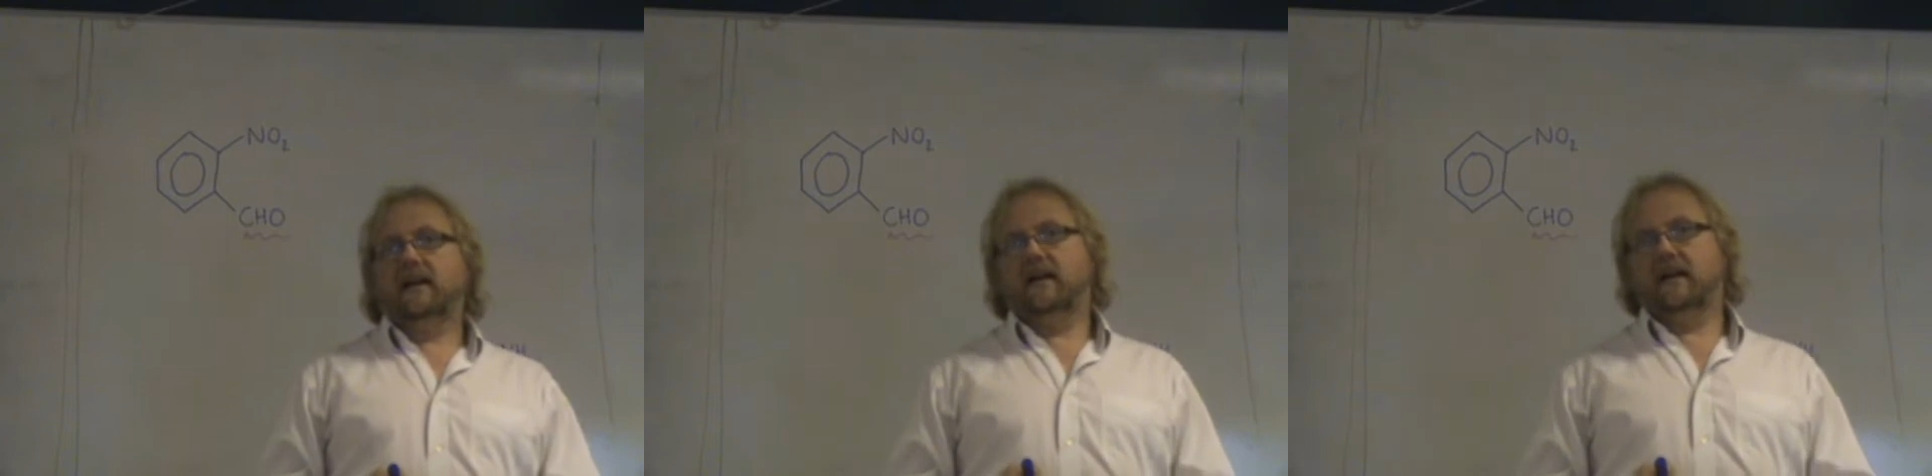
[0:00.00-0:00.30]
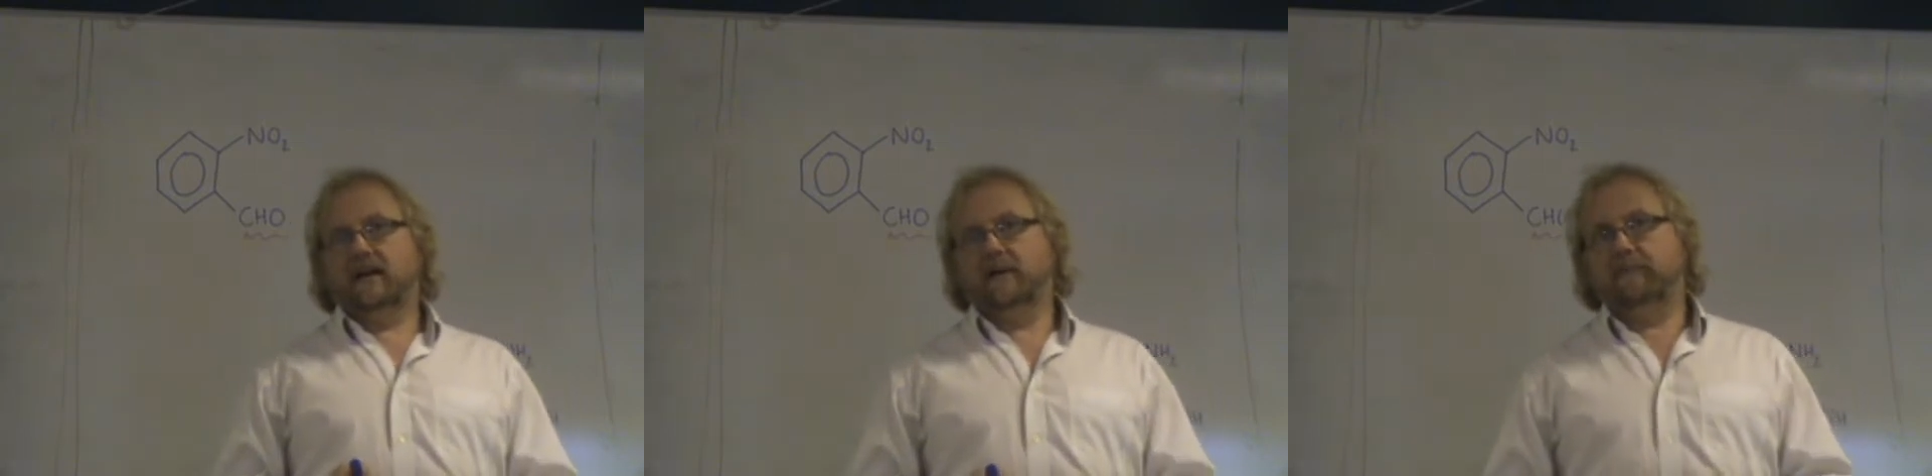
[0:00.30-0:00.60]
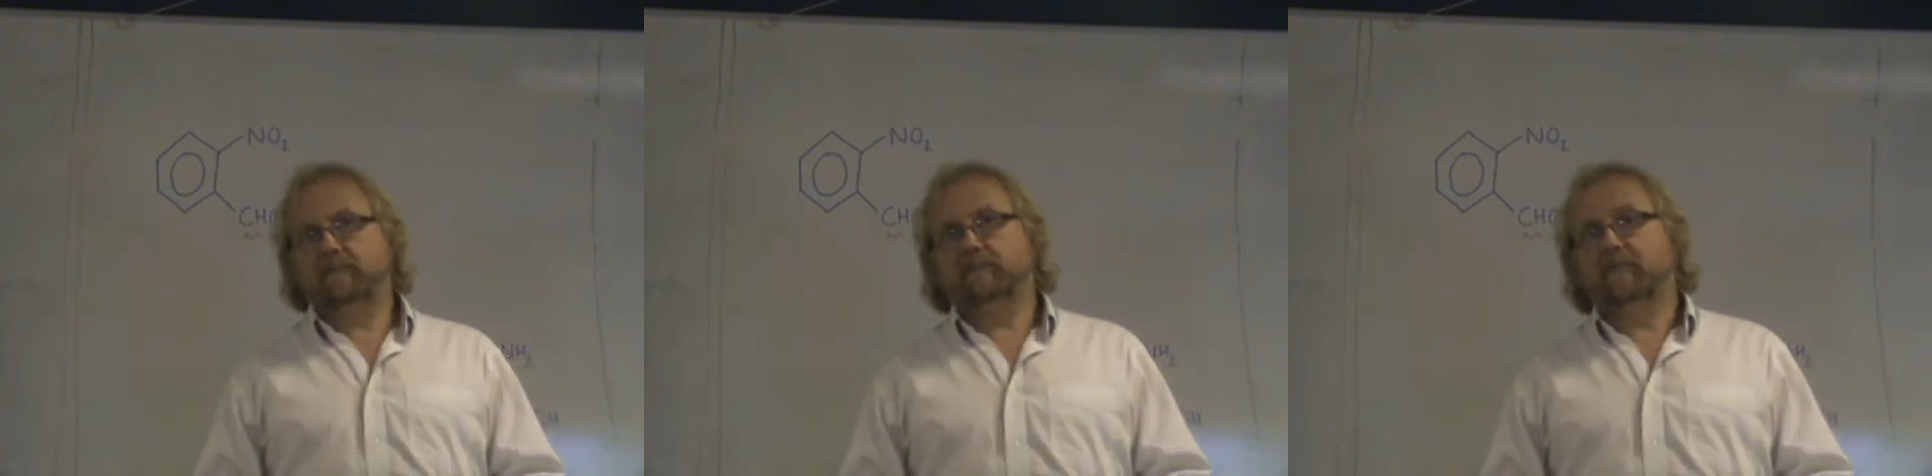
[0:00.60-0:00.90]

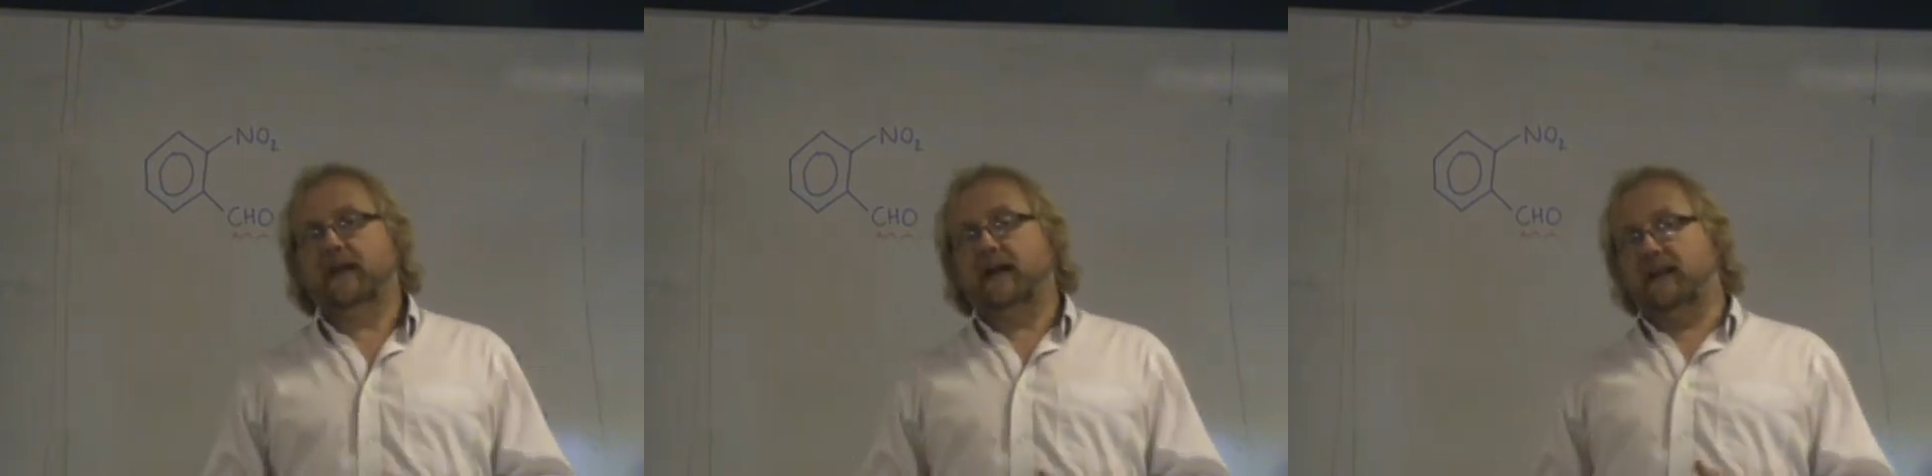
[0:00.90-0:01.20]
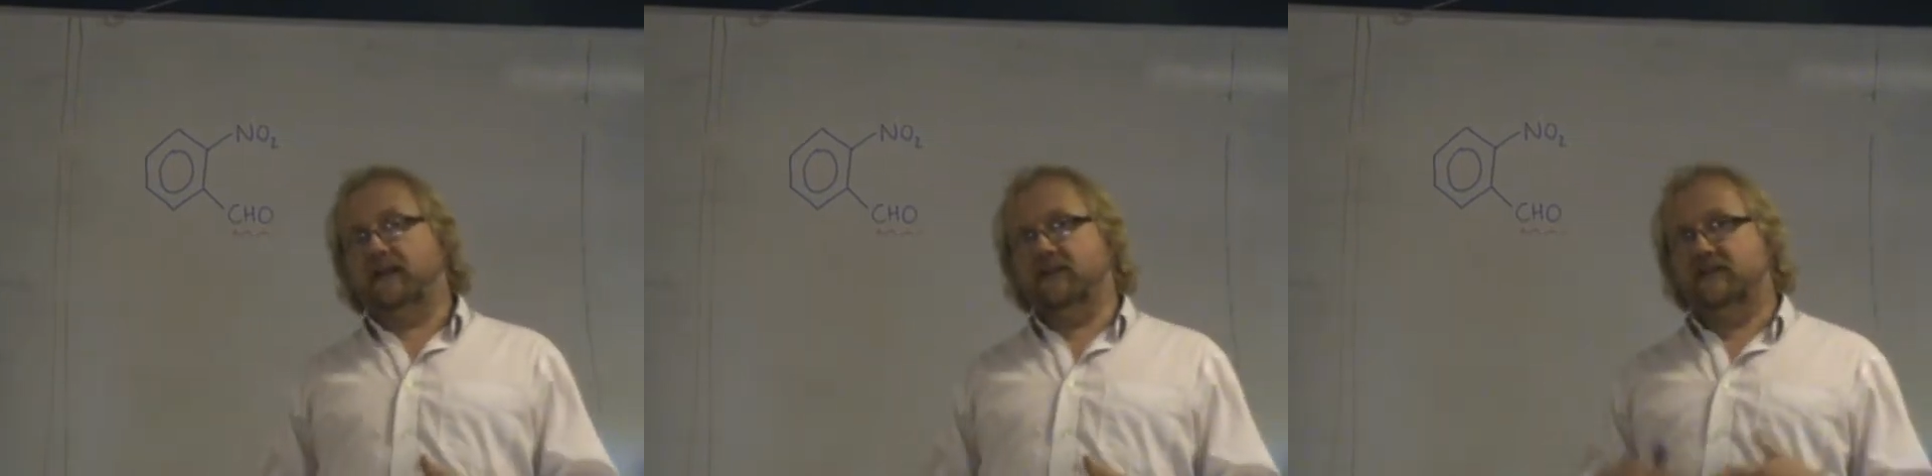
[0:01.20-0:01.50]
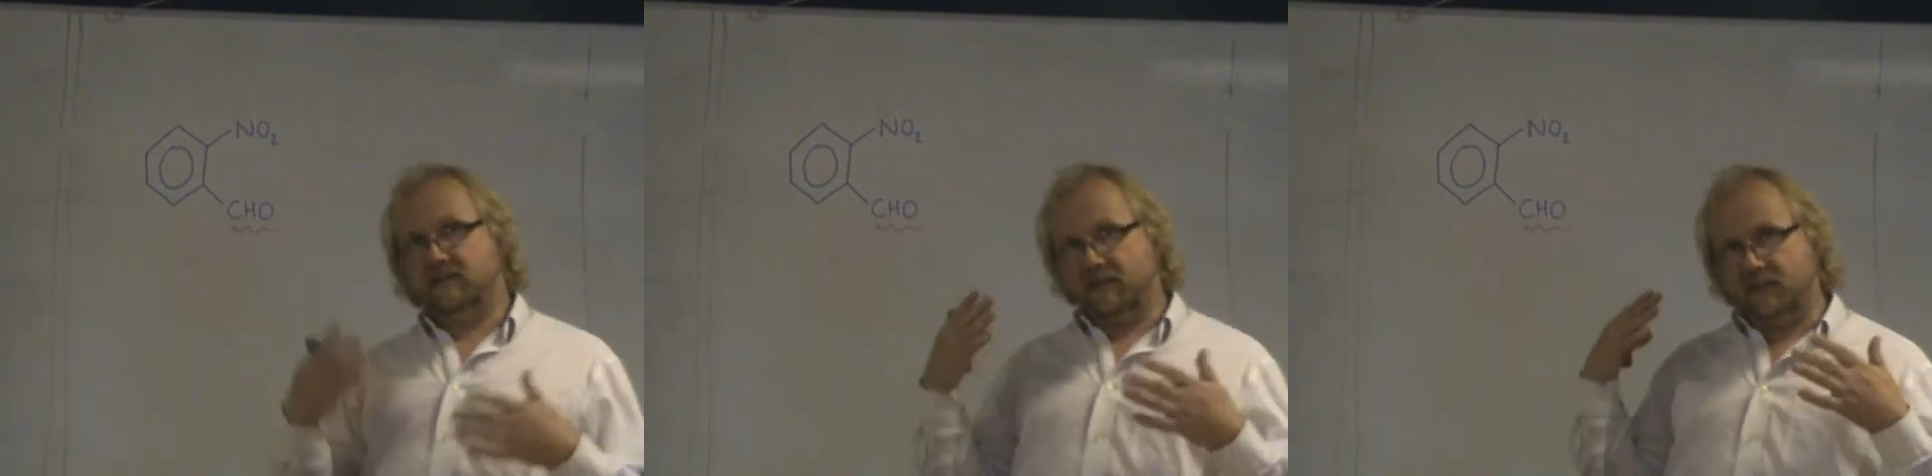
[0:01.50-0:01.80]

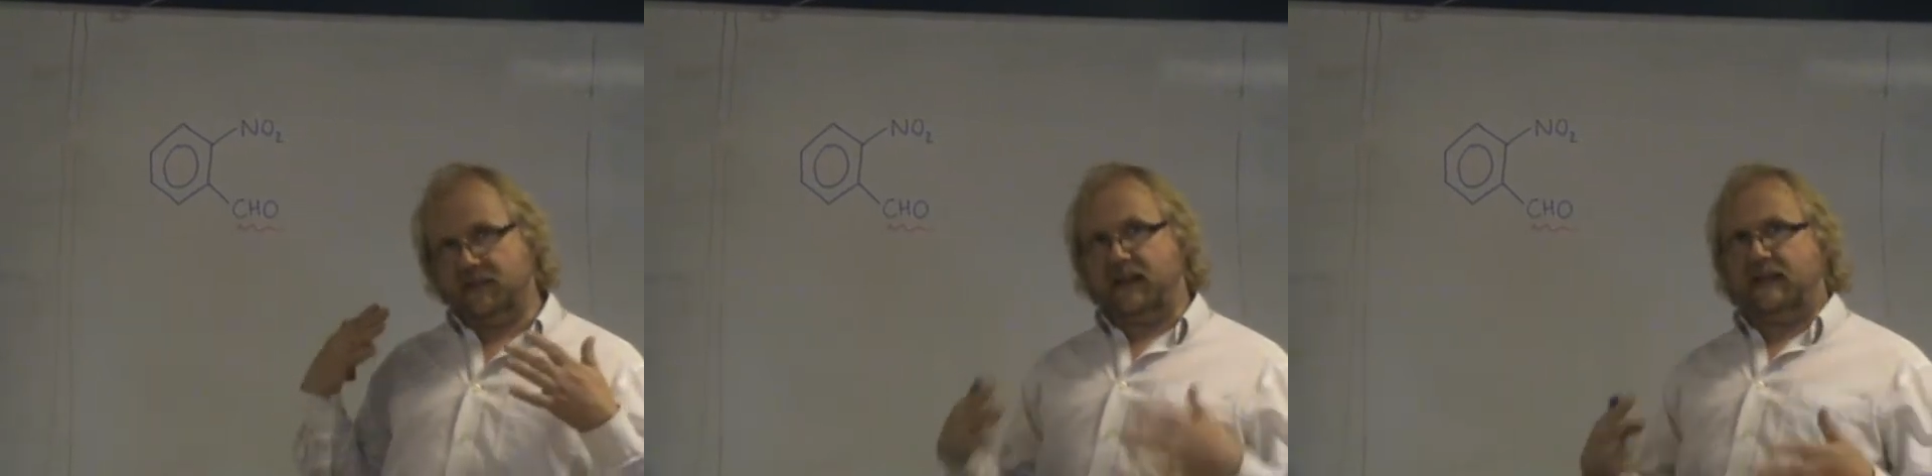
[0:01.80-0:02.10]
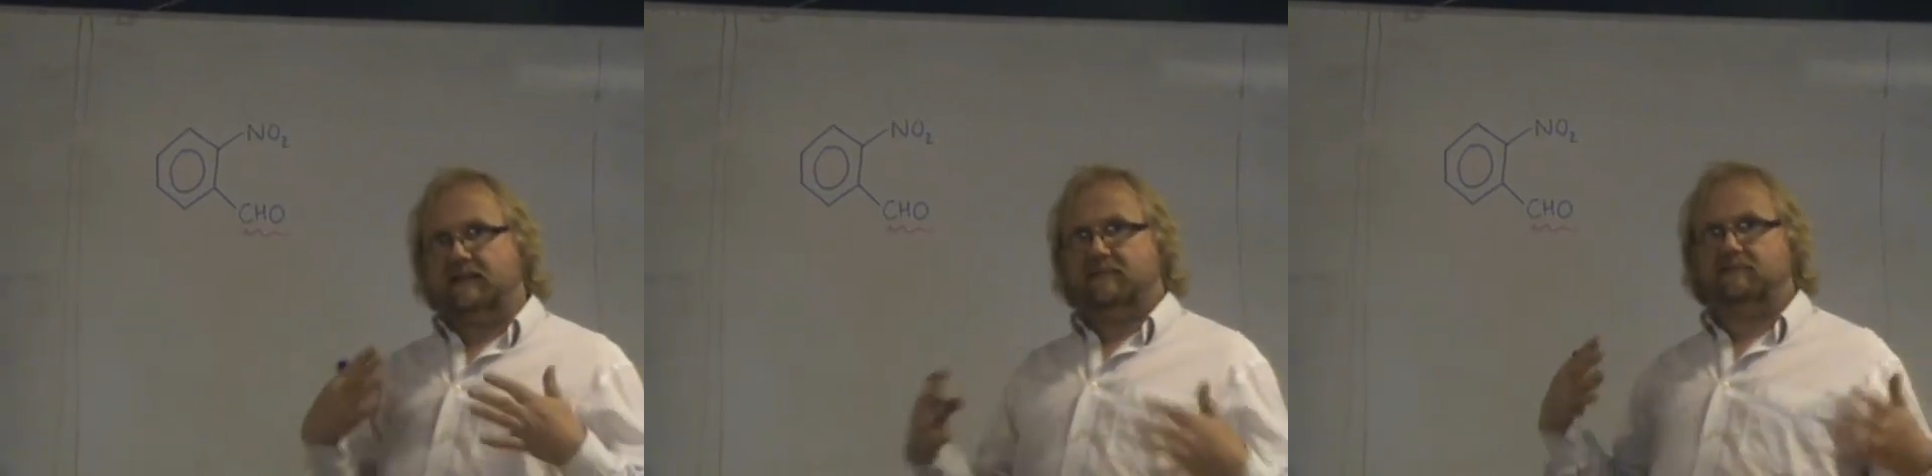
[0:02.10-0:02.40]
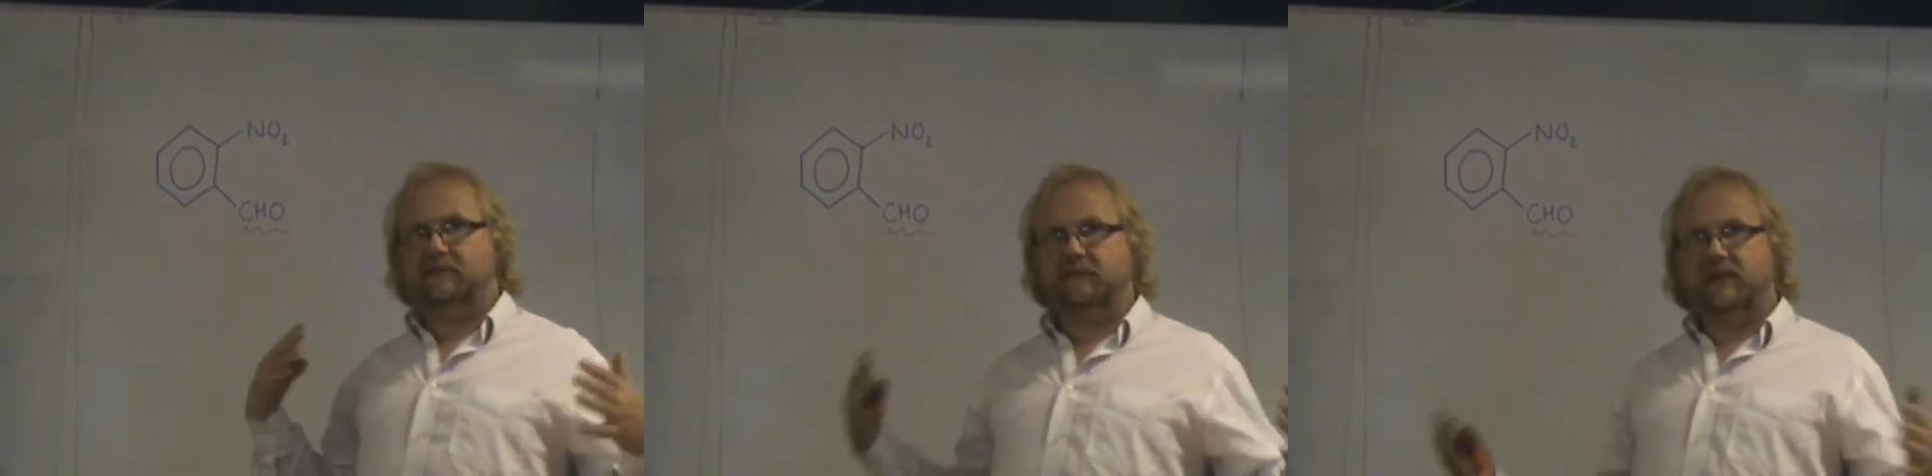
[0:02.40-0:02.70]
and that
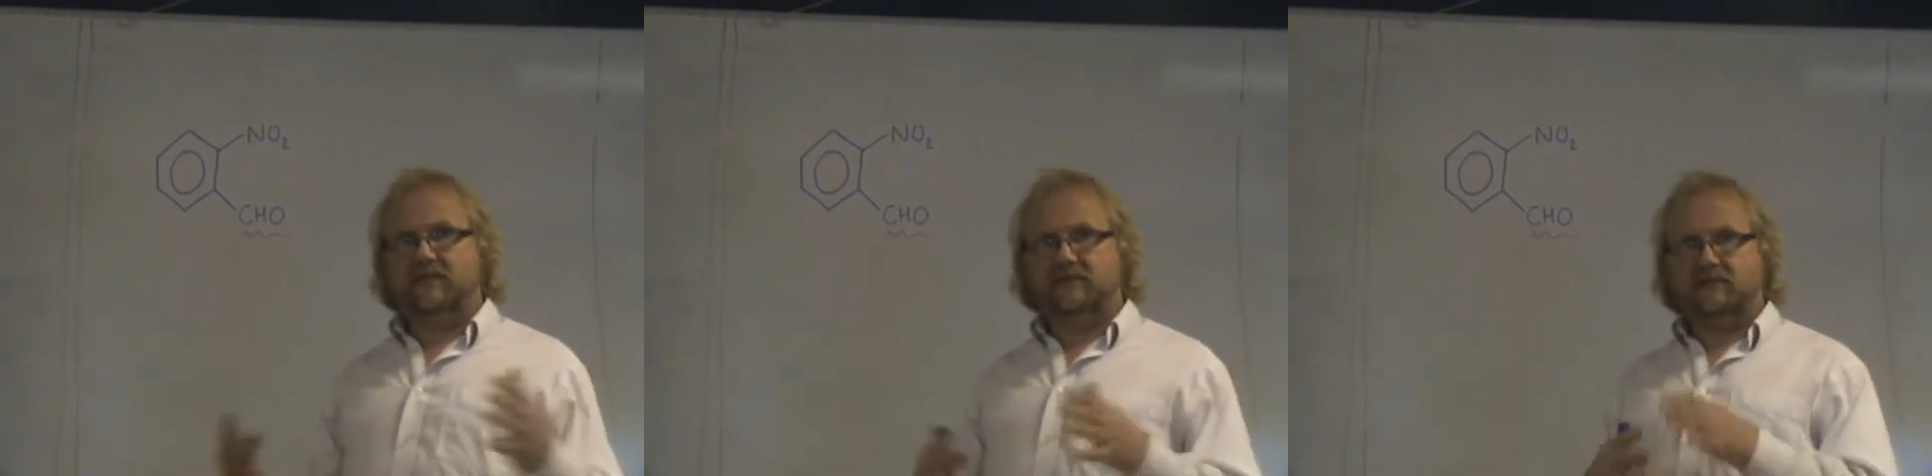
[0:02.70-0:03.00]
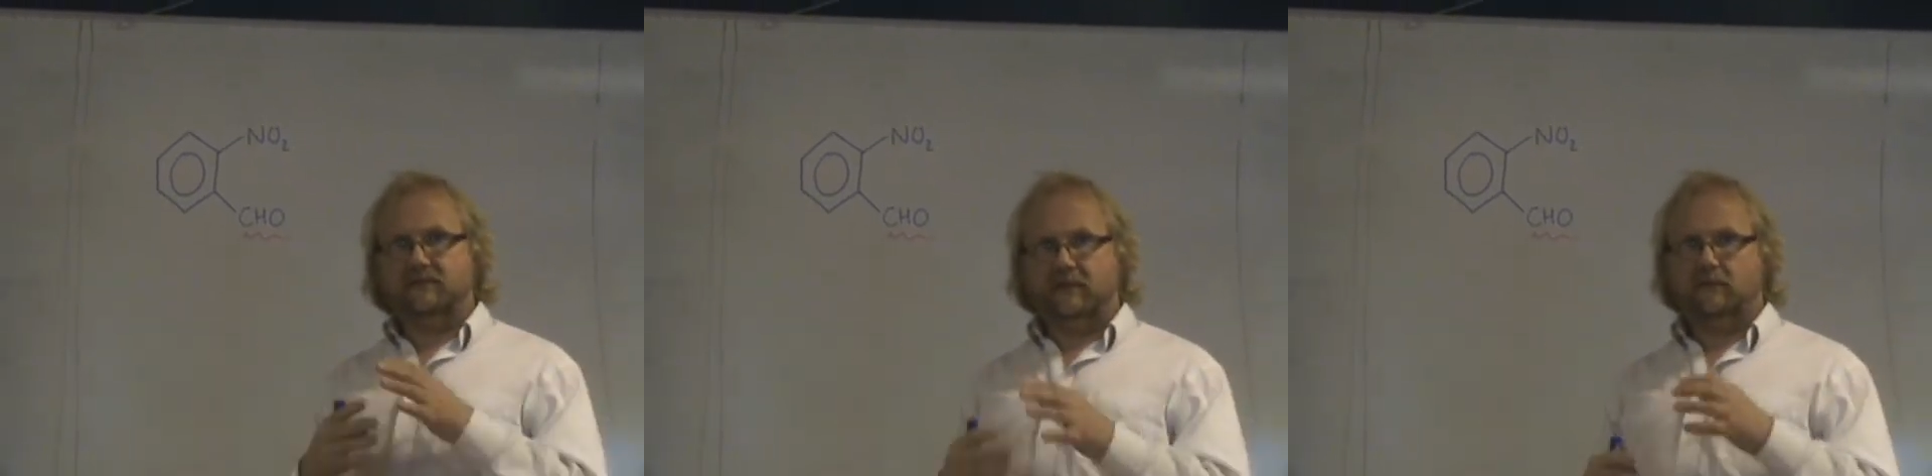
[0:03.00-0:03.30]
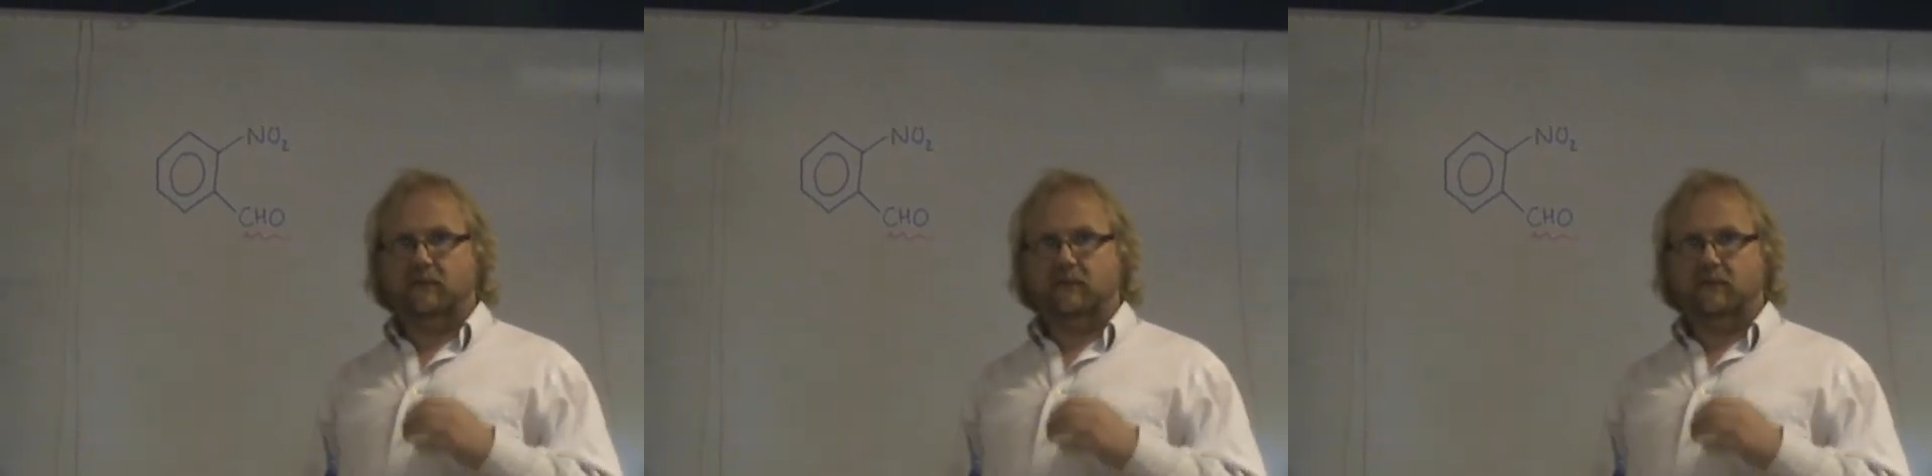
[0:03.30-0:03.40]
provides you